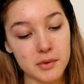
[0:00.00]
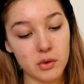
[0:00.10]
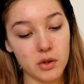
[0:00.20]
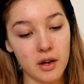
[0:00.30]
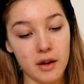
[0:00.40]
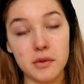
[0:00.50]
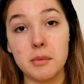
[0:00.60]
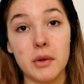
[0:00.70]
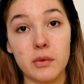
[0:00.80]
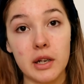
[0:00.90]
so you have to
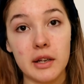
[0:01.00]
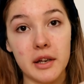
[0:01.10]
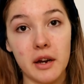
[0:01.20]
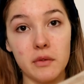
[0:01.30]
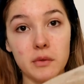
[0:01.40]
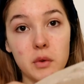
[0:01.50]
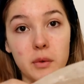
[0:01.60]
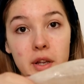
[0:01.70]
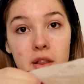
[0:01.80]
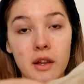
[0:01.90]
be really careful
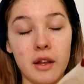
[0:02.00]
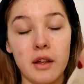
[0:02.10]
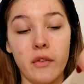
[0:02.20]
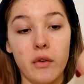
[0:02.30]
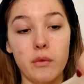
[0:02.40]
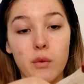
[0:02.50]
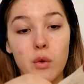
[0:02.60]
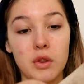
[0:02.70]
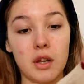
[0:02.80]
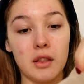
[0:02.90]
with
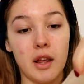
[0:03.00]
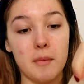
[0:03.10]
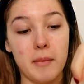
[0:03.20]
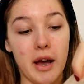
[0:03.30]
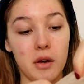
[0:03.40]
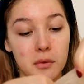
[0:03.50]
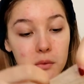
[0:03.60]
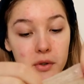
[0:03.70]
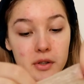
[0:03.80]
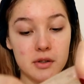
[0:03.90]
folding them
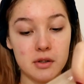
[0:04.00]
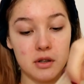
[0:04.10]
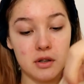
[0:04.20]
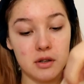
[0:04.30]
outwards.